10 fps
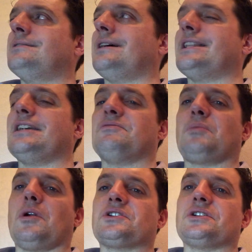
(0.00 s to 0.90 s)
I think he was
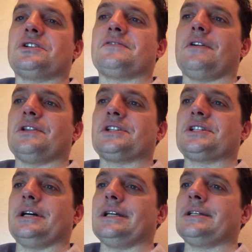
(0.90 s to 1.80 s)
Protestant on his father's
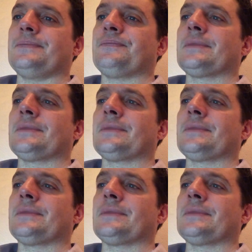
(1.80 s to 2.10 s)
side.